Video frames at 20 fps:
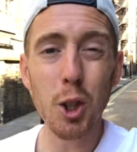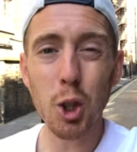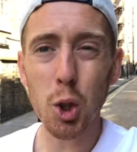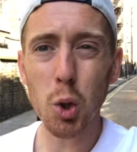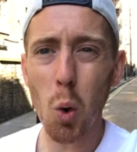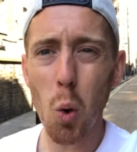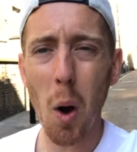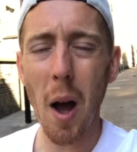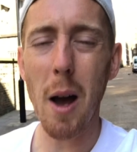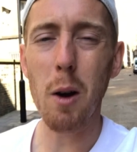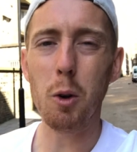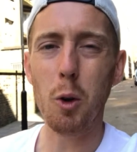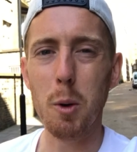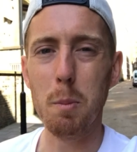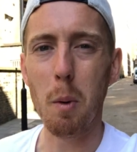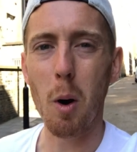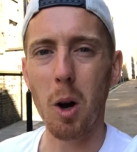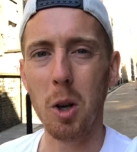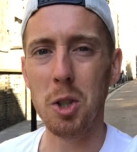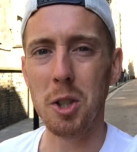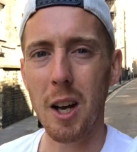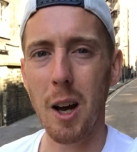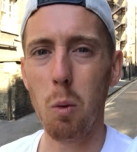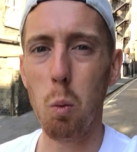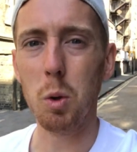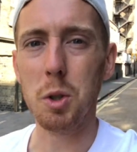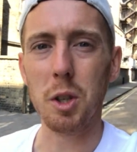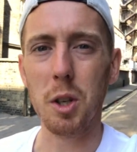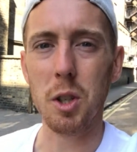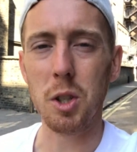You saw how good Martial
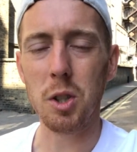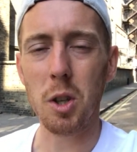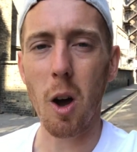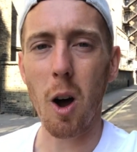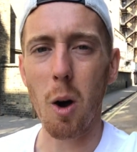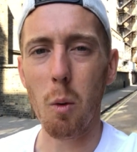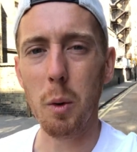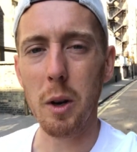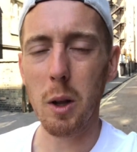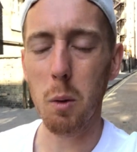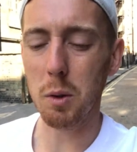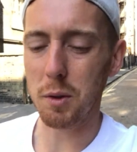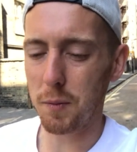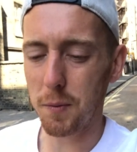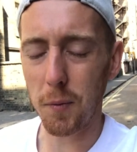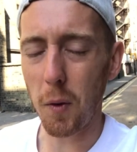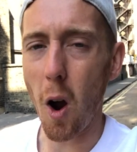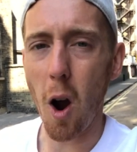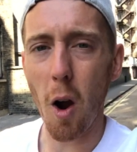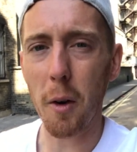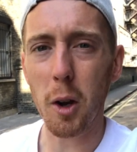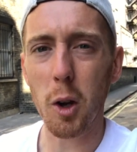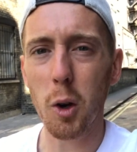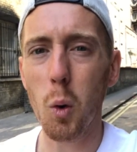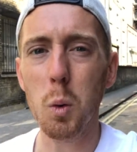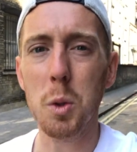was at the start when he was firing on